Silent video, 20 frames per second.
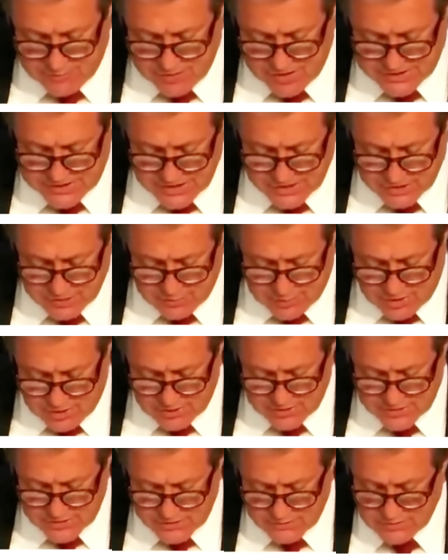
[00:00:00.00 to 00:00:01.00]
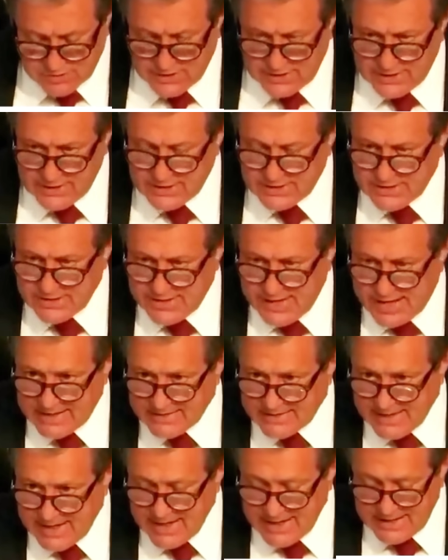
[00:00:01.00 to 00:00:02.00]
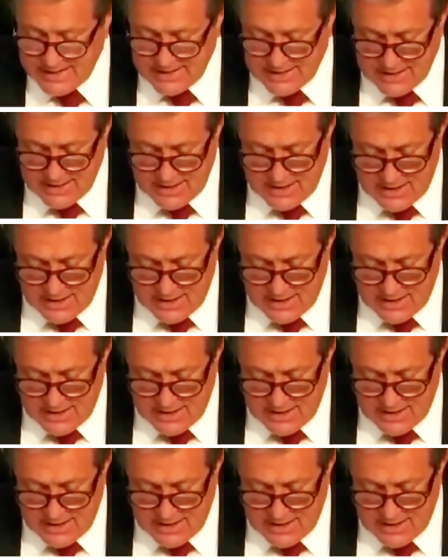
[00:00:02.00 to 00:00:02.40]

presidential pardons related to that day